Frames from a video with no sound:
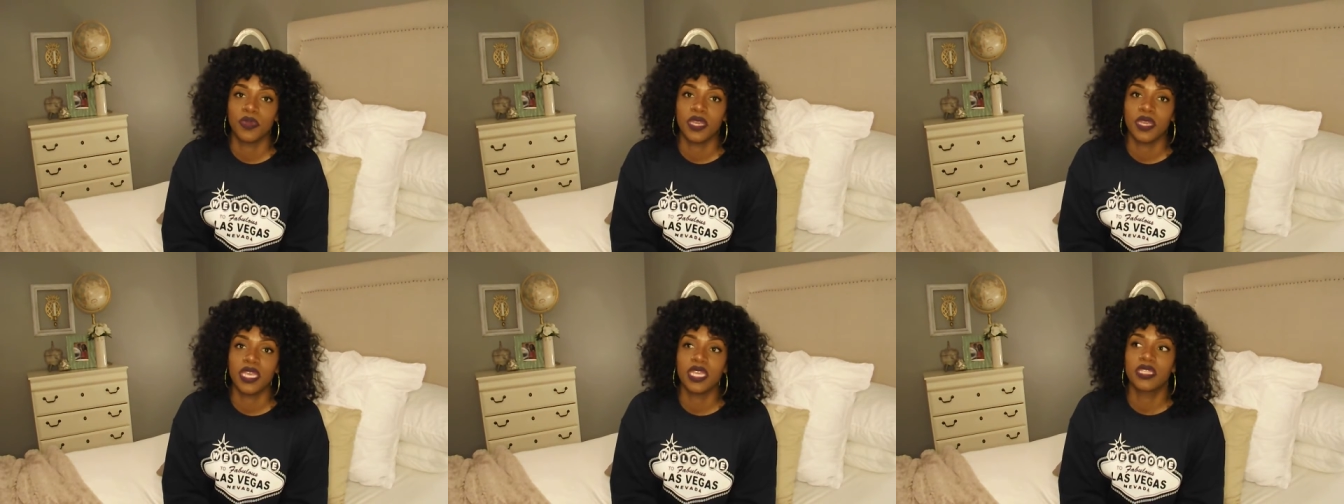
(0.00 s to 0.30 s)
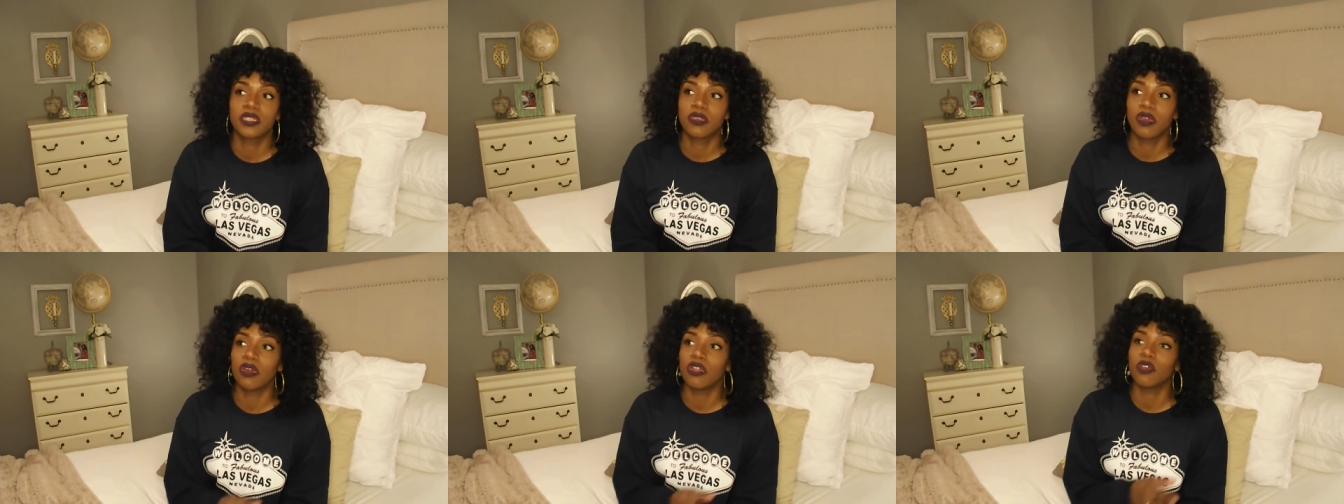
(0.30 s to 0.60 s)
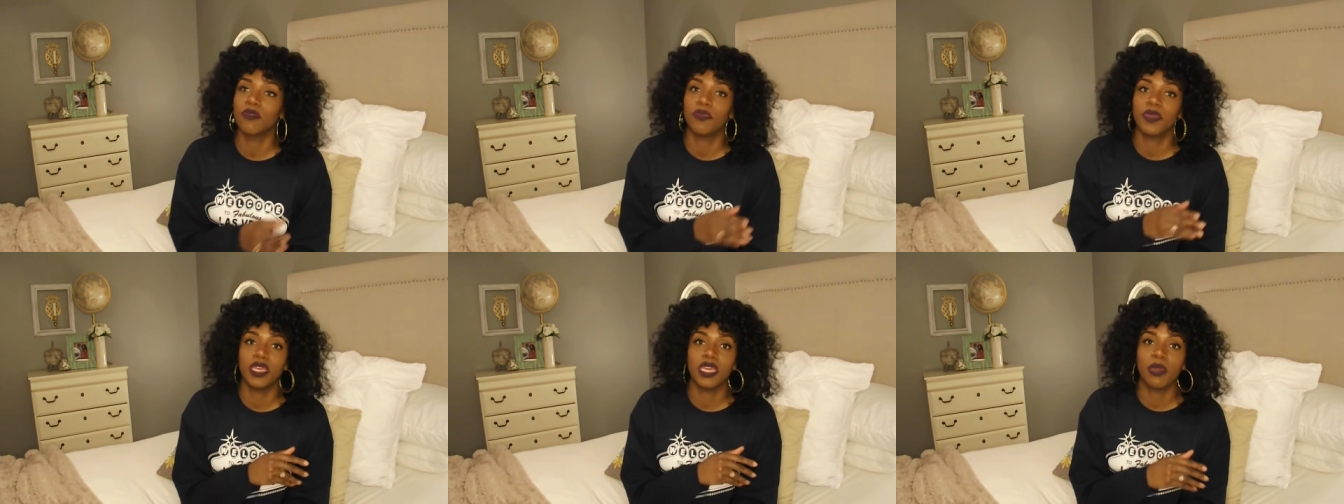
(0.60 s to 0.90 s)
it's gonna
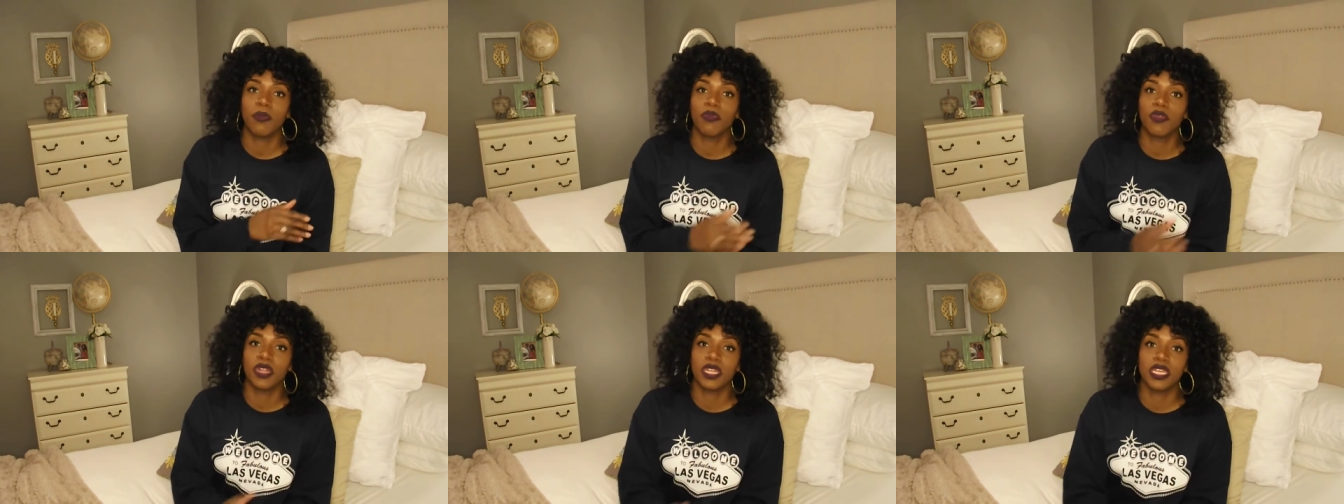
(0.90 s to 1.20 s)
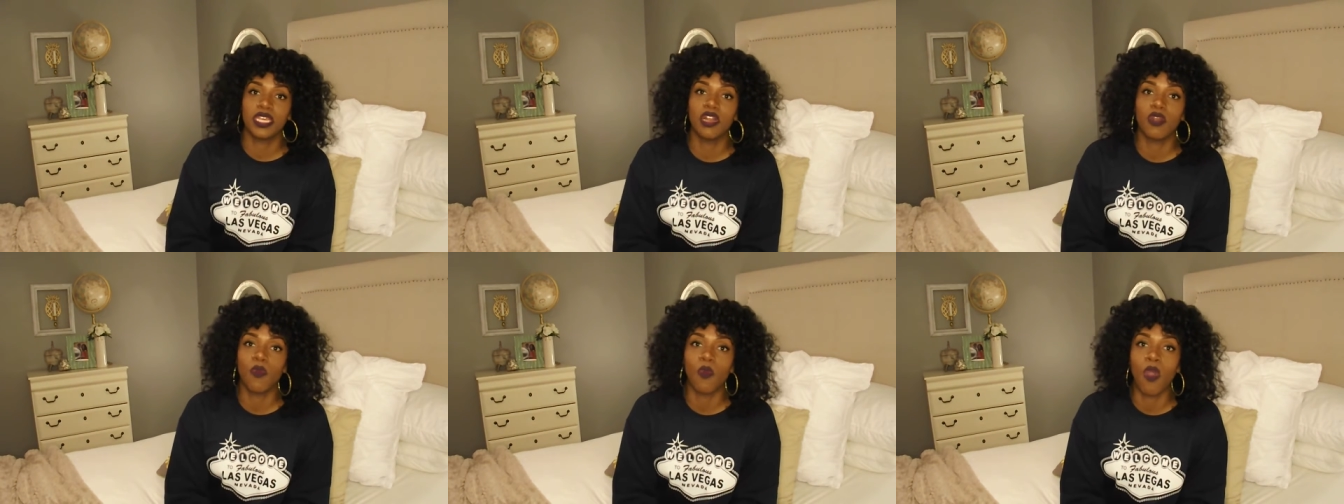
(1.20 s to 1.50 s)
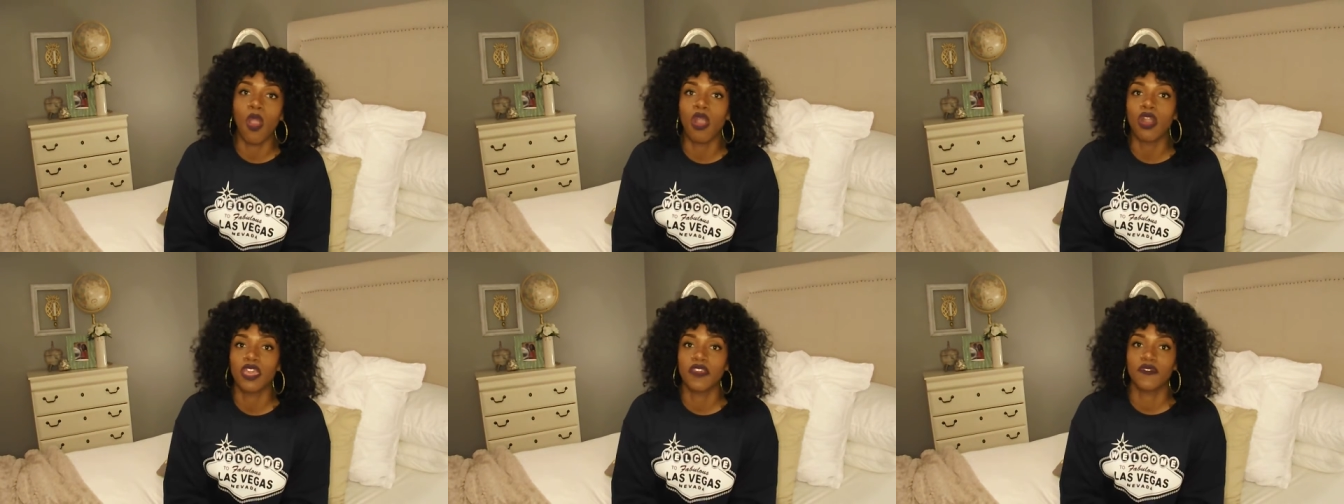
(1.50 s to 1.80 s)
be a pretty good
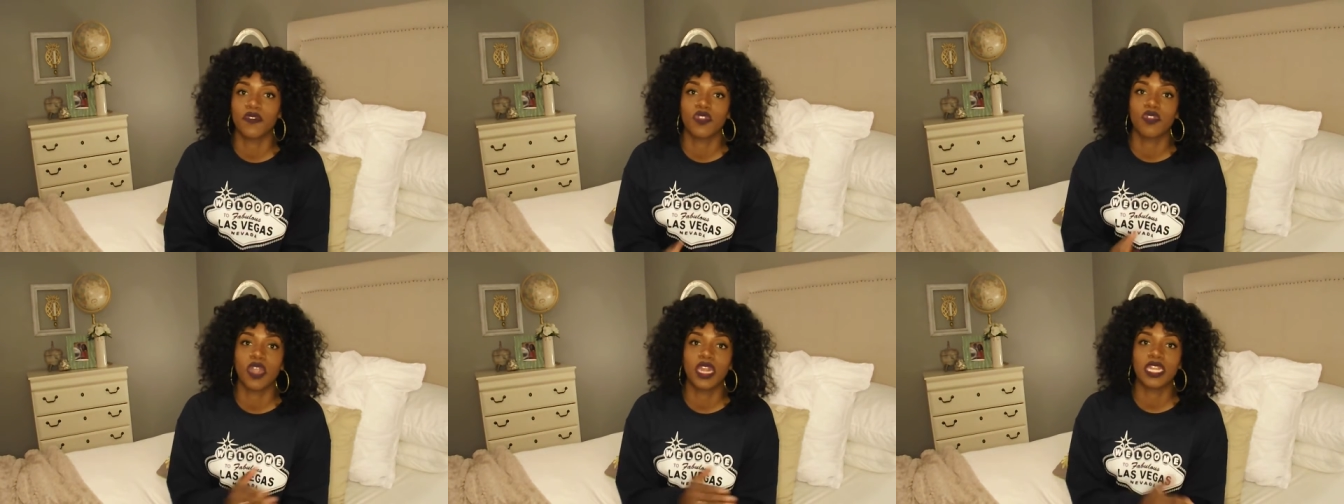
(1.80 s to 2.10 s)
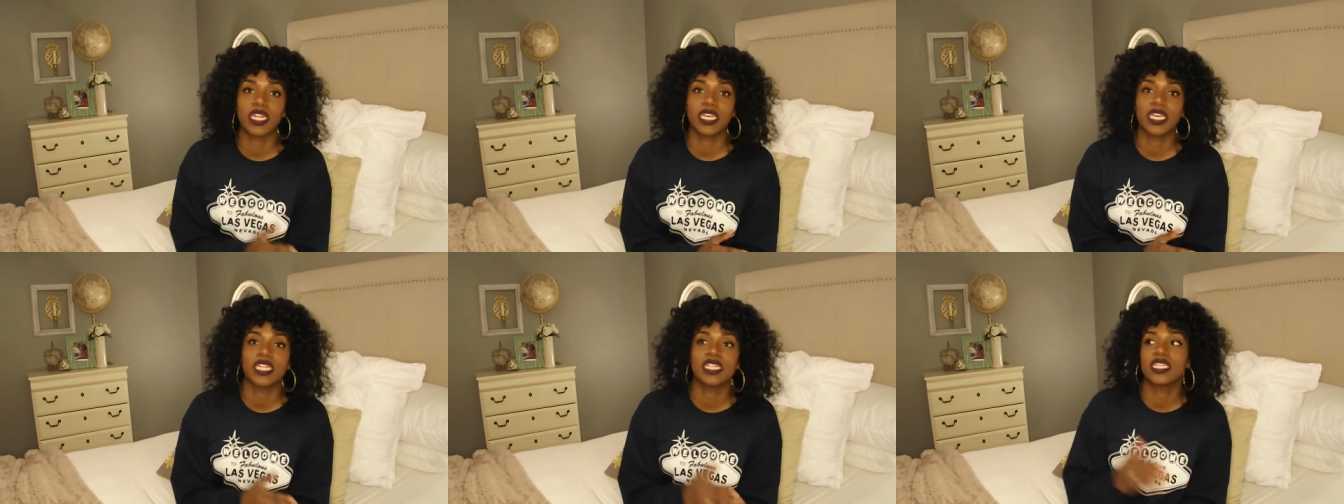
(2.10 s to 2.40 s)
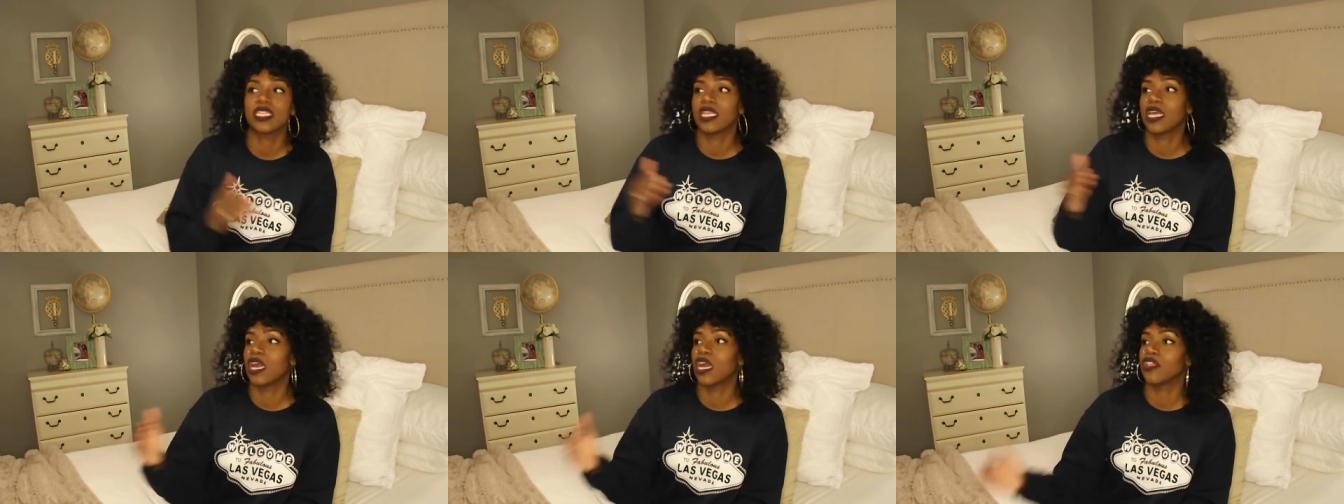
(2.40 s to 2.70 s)
walk if you're trying to get
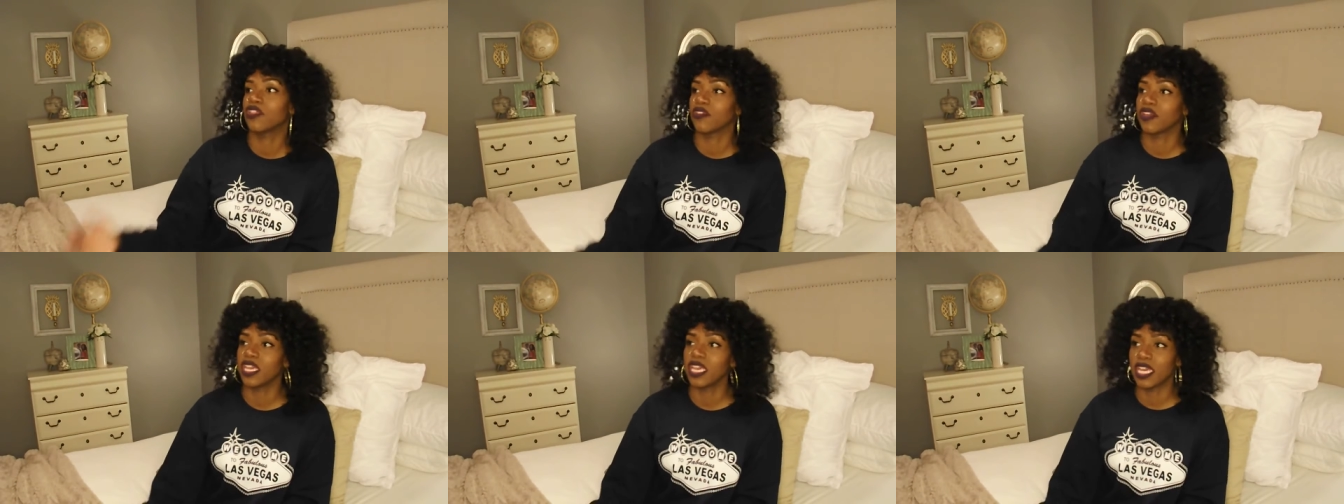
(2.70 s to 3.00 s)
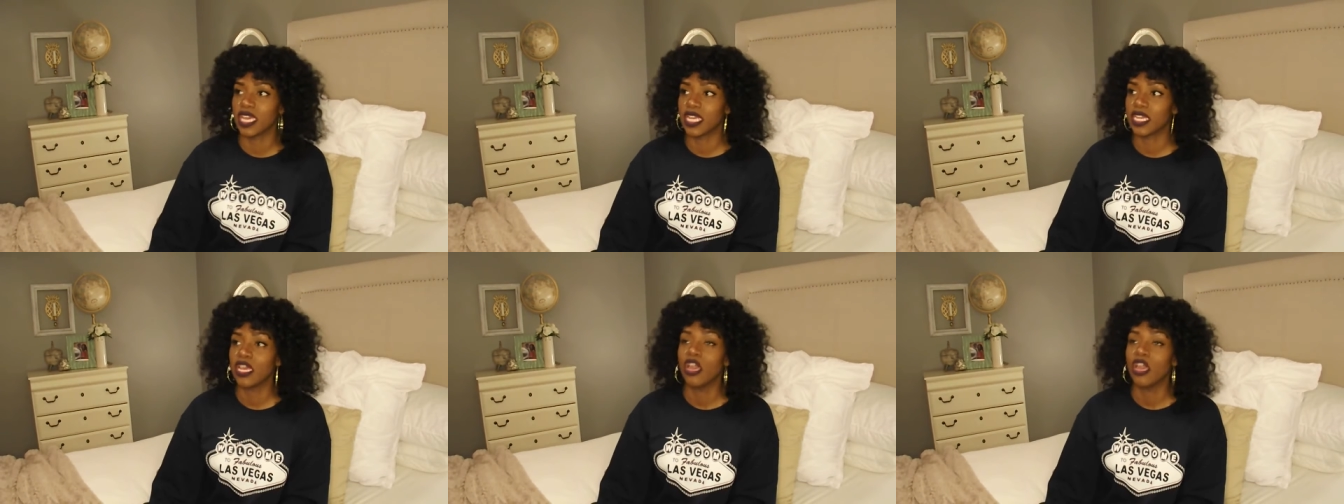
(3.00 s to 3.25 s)
to the other end,